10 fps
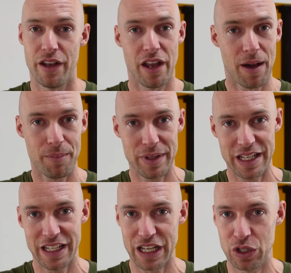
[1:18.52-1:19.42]
Not
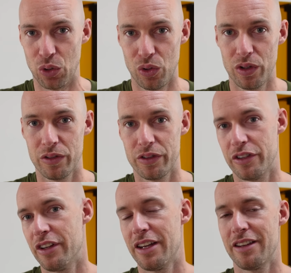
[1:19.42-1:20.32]
meeting a goal
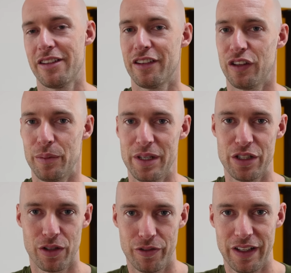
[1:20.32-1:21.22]
does not necessarily mean
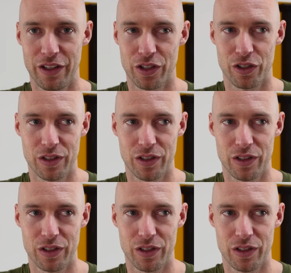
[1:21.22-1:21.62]
you're a failure.